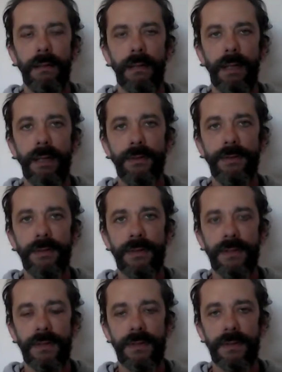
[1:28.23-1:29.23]

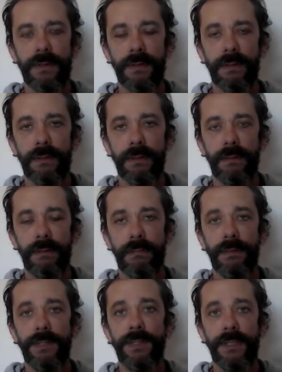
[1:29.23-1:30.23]
consciousness,
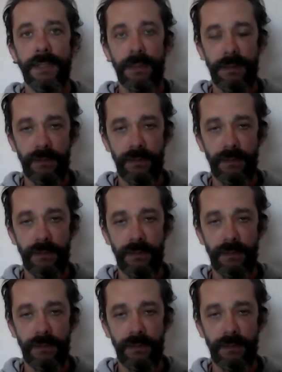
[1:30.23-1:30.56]
which is the